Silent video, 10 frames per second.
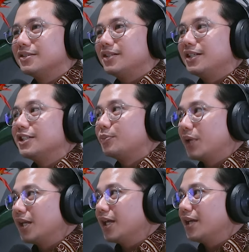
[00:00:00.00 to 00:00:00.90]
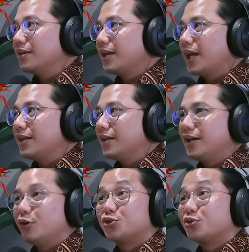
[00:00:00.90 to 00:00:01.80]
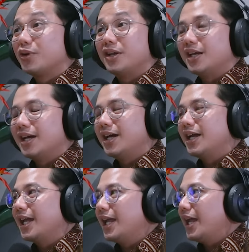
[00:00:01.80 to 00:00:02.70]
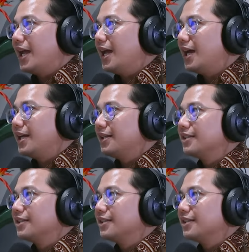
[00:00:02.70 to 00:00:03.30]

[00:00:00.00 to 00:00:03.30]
English speaking, Canada, Australia, and